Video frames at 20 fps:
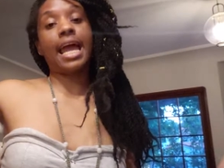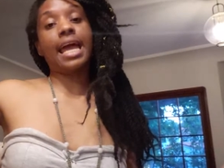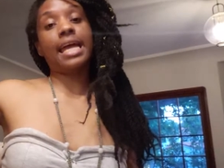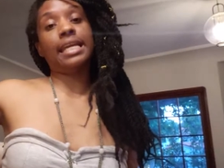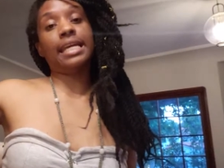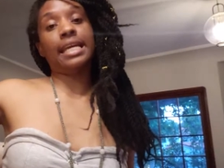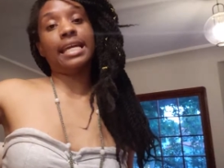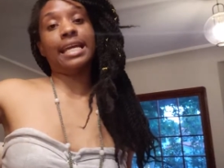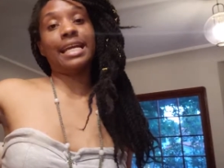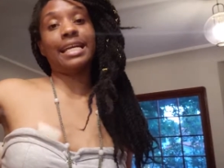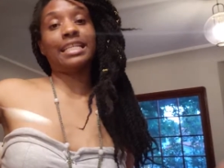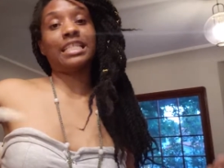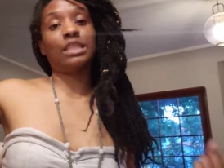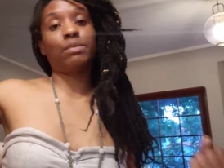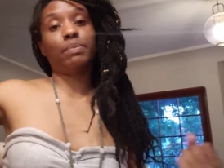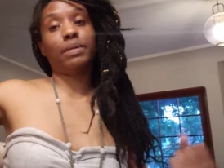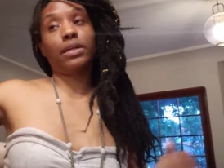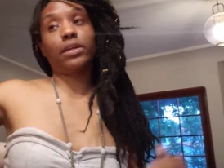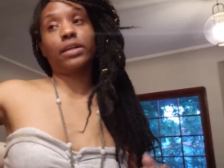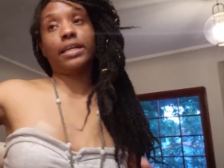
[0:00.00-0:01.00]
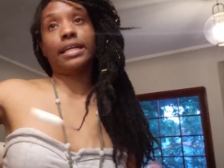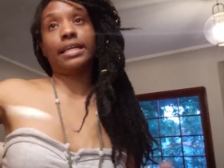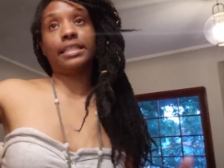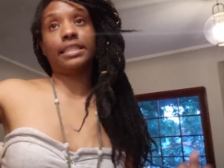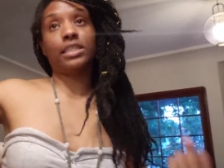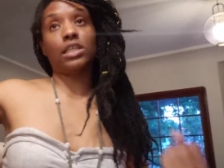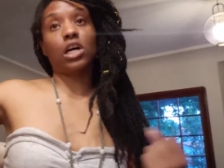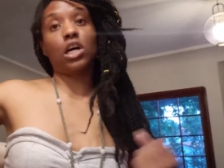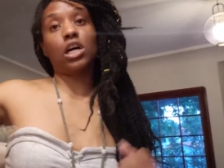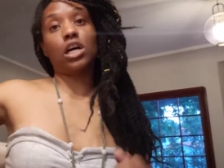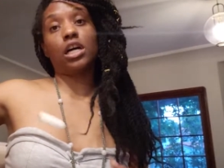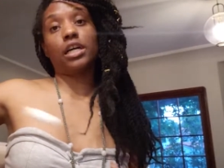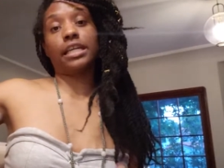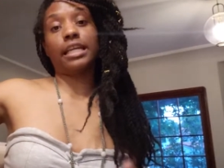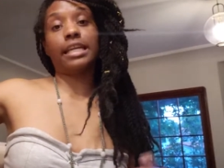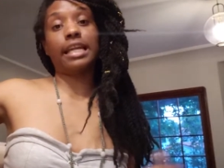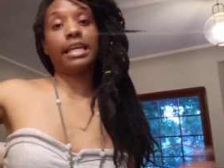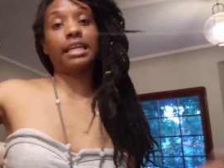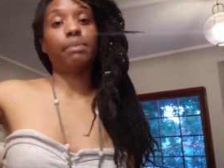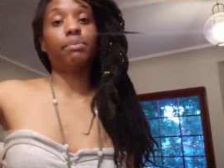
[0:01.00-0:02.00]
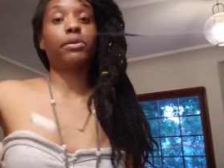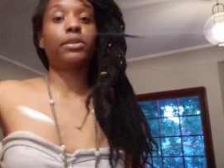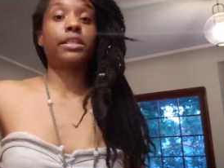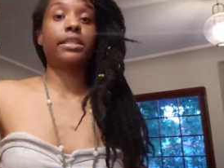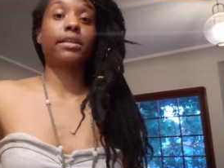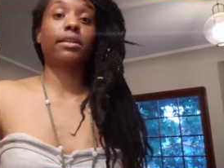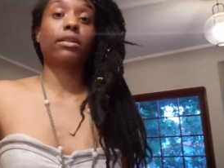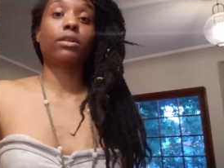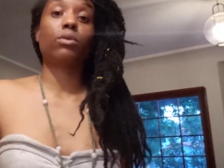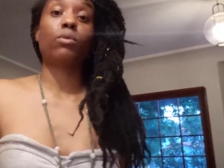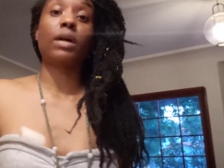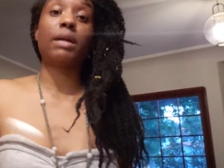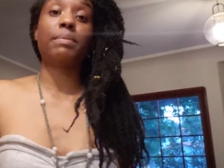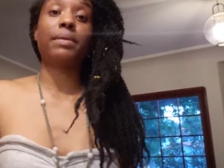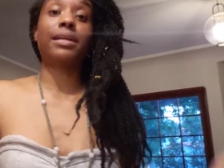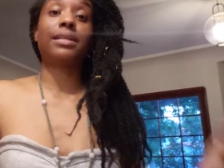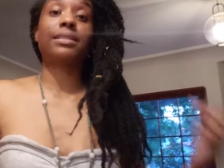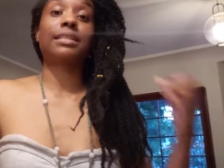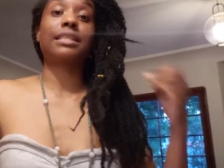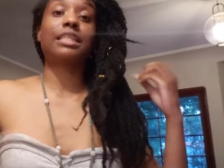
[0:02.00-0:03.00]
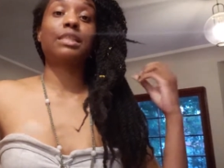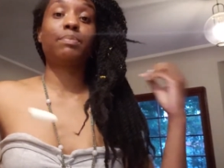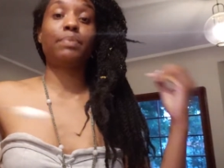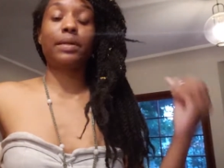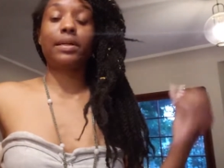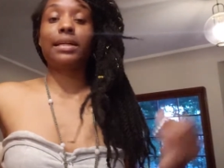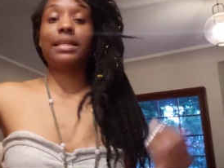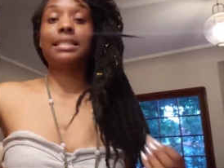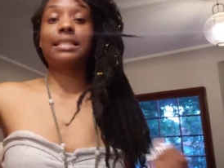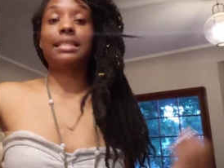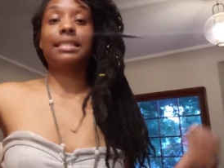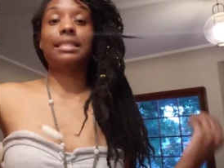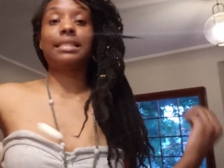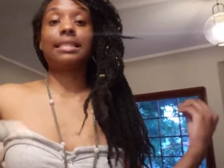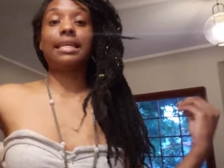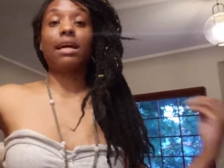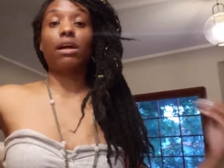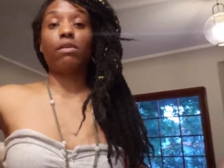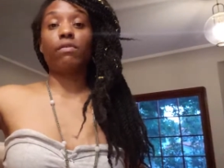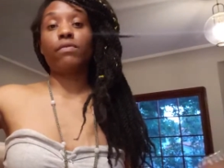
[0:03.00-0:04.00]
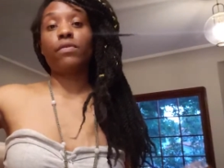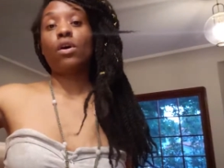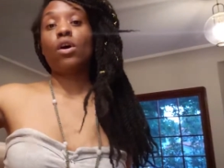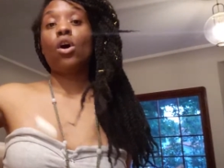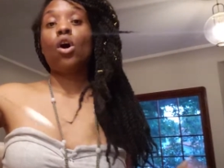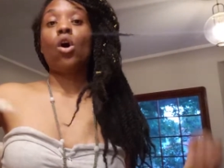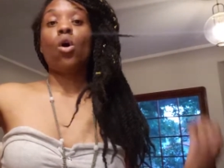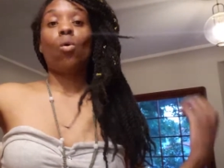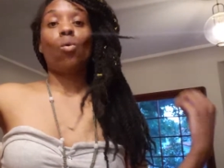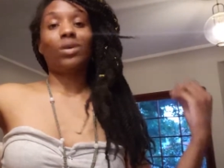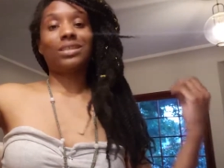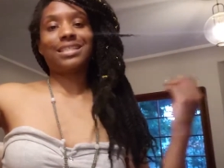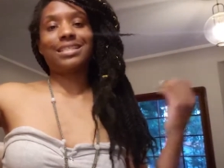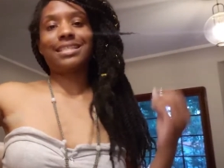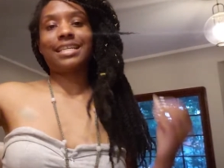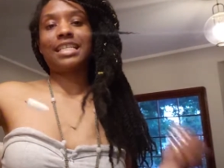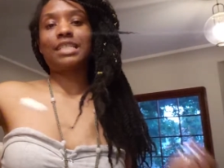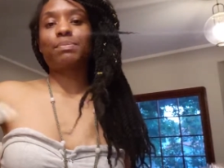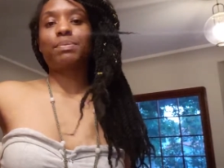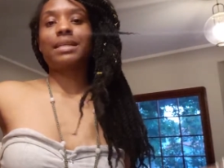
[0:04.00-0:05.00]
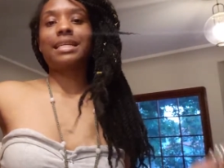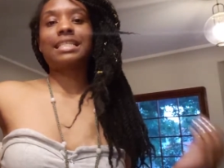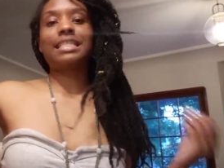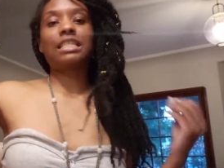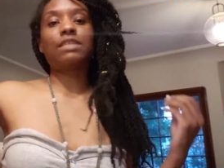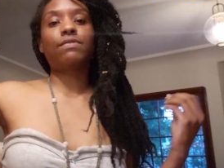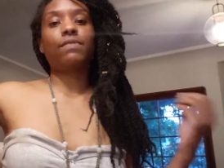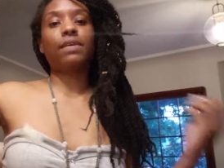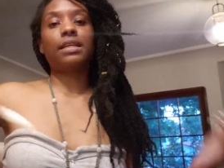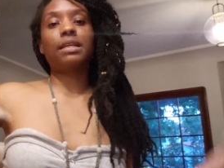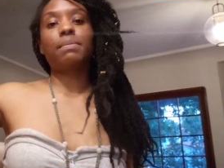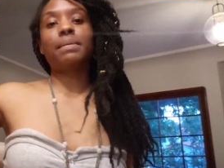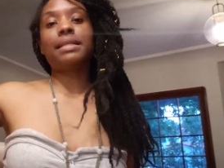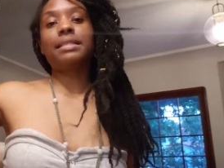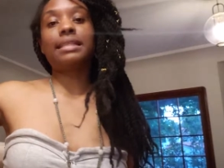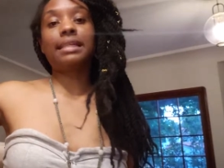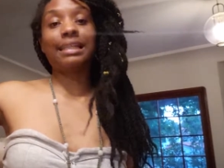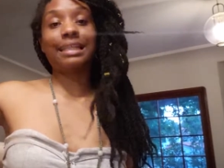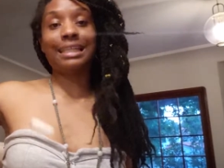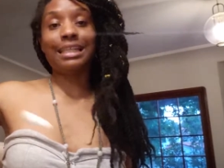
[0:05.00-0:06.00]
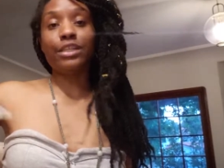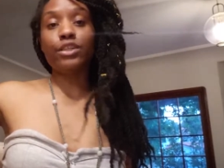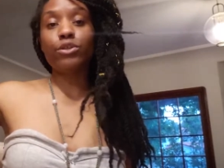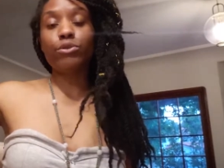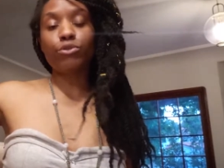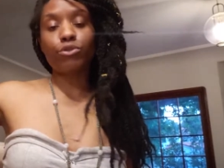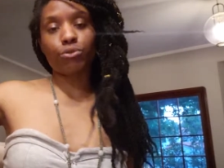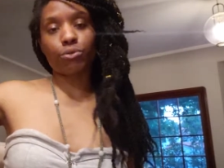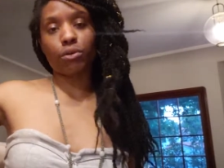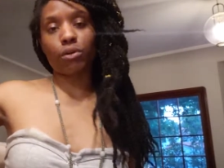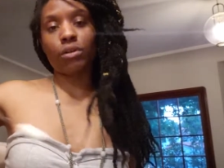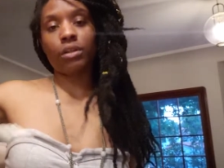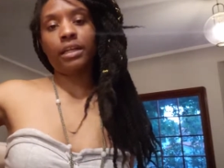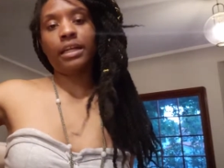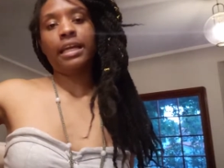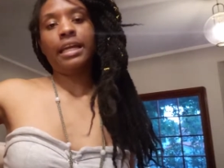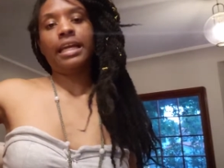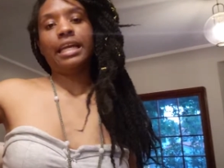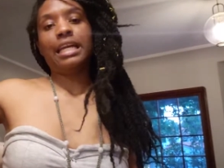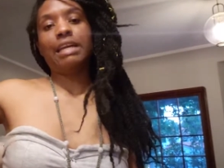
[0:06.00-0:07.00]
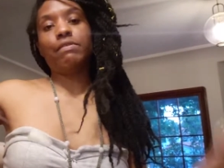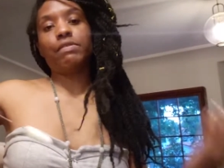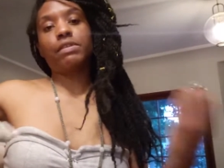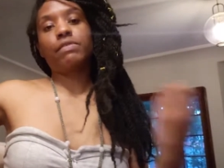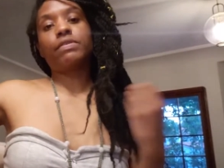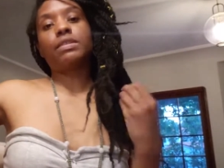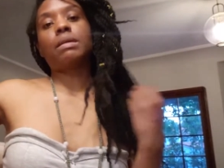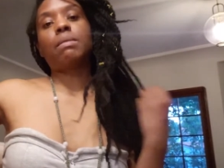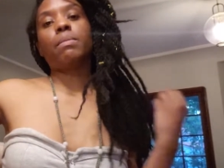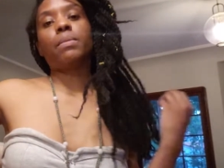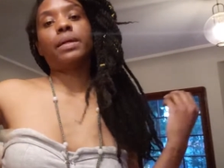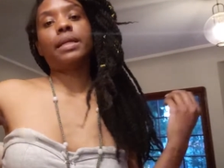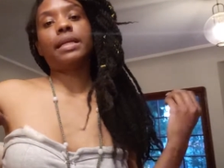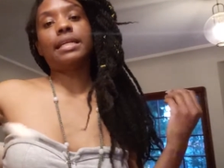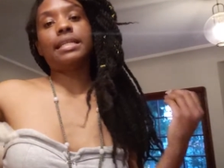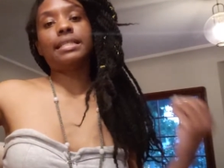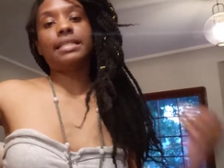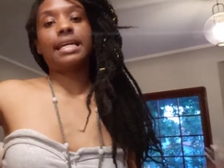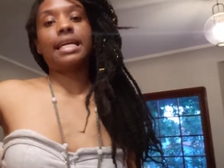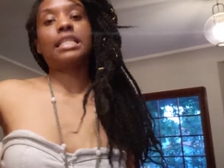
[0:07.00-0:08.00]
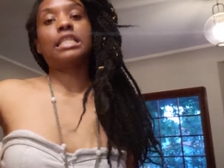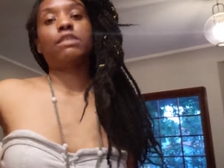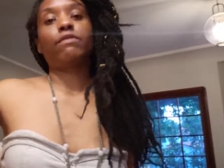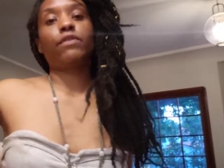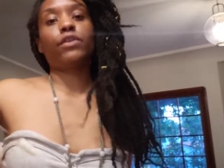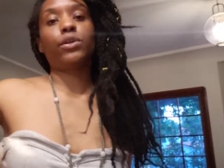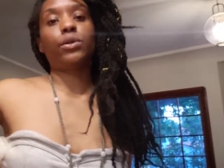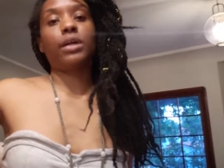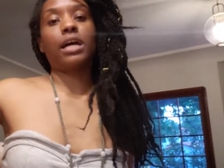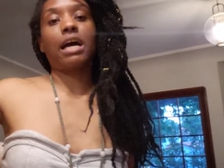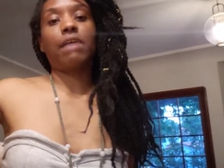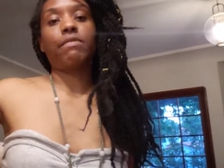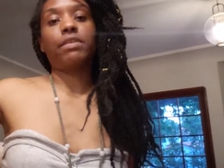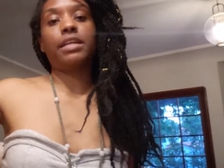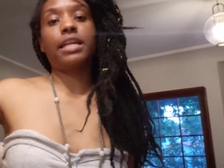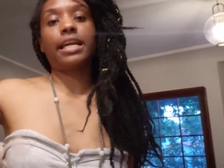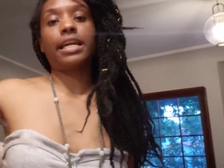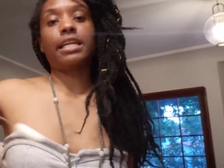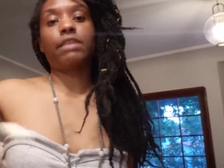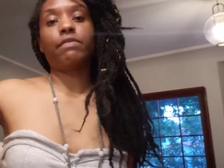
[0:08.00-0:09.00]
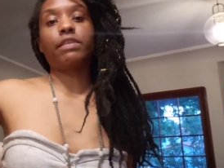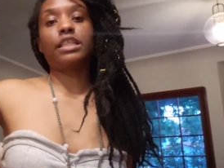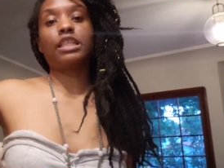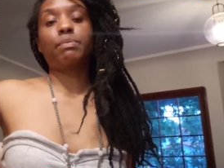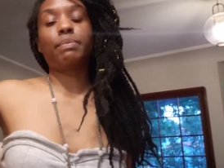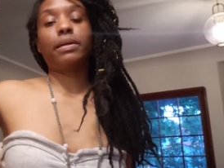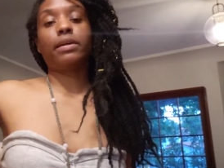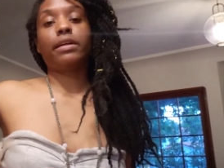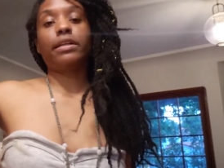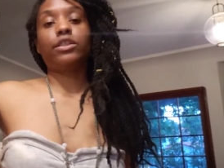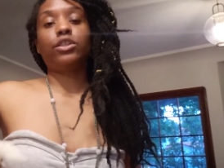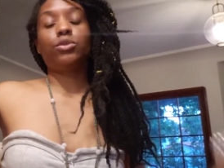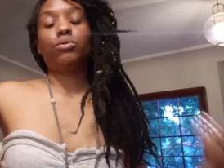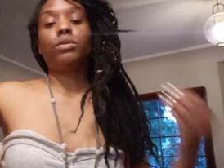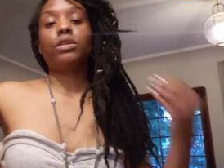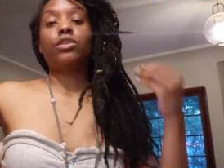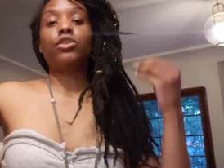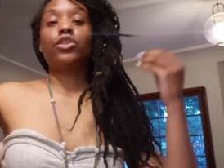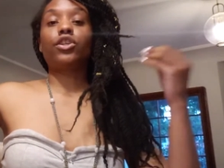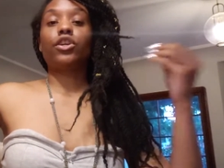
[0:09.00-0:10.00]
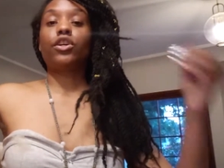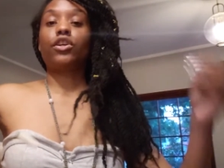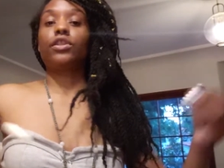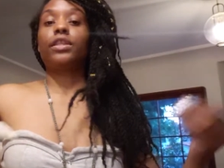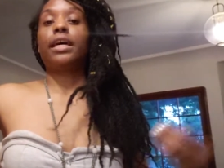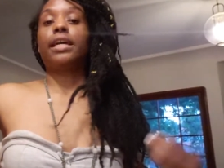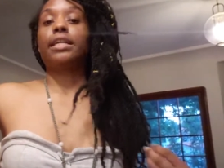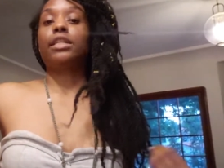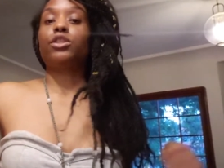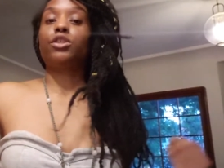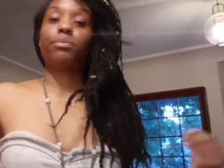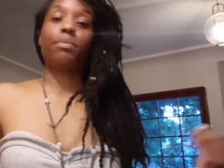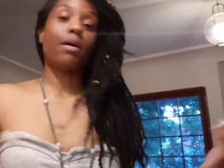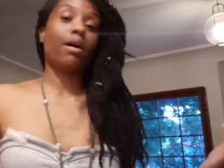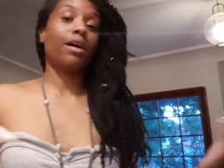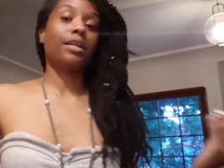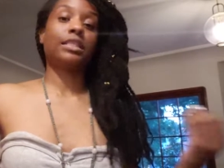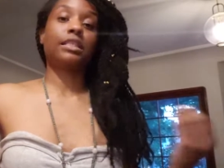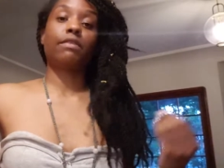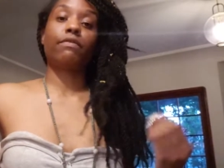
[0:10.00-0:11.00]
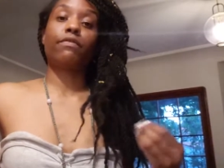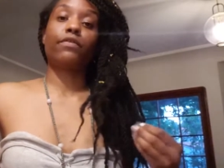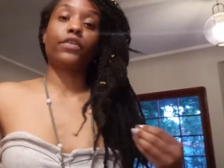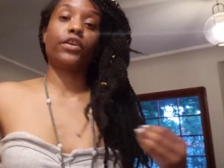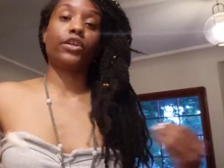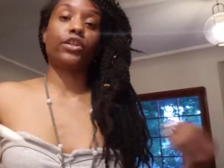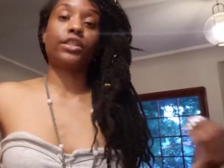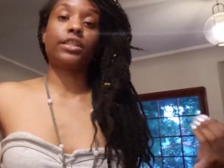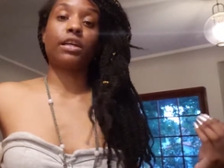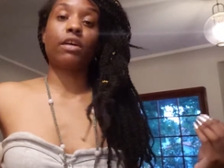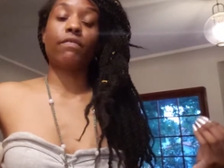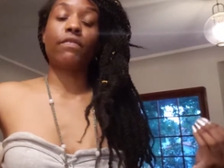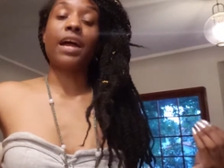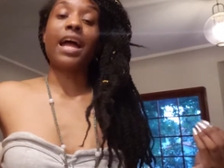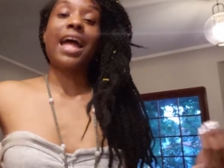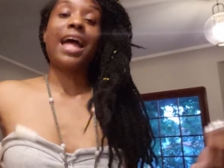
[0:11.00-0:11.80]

any experience on in any particular way because experience itself, once it takes place, is fundamentally neutral. Even if somebody intends for you to have a negative experience, you can turn that into positive for yourself.